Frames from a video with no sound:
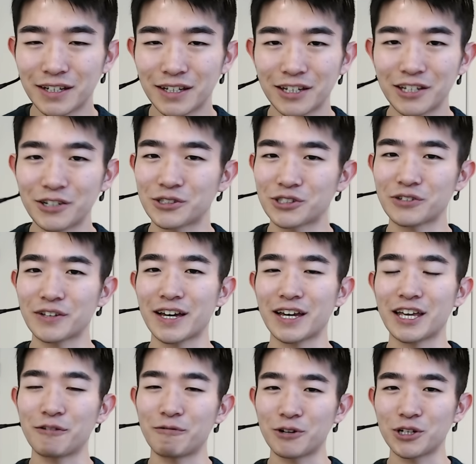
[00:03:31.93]
you know, so
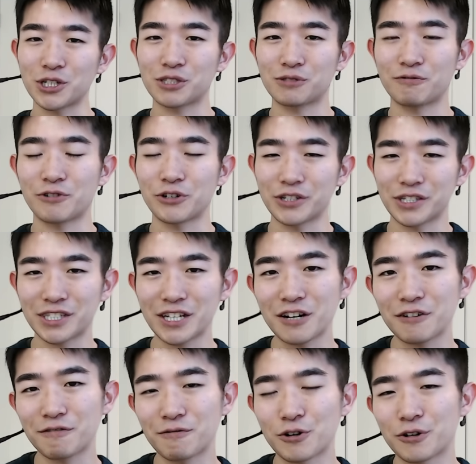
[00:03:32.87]
that it works for
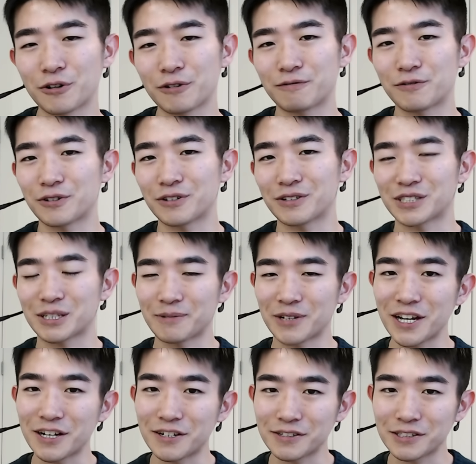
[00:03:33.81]
yourself or for someone
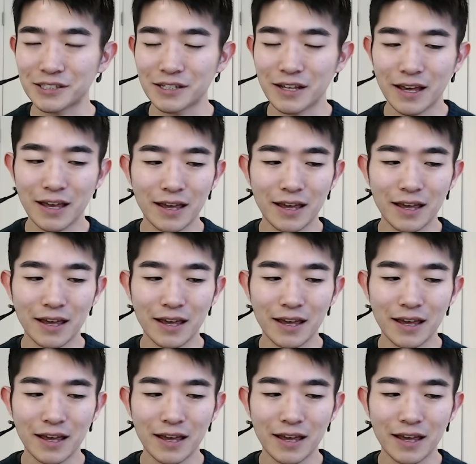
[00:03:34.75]
else.